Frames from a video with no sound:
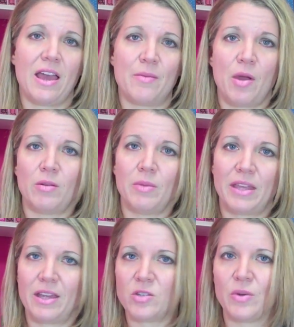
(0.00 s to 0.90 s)
I probably
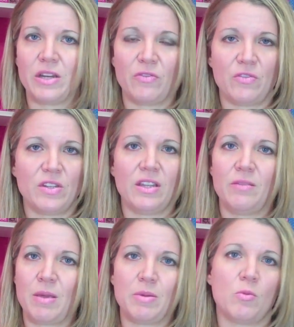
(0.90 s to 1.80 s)
get 20 to 50,
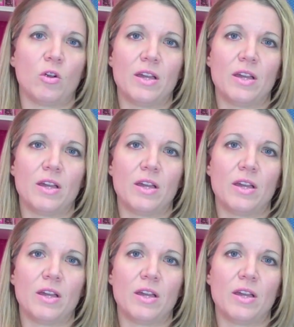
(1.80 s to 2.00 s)
maybe more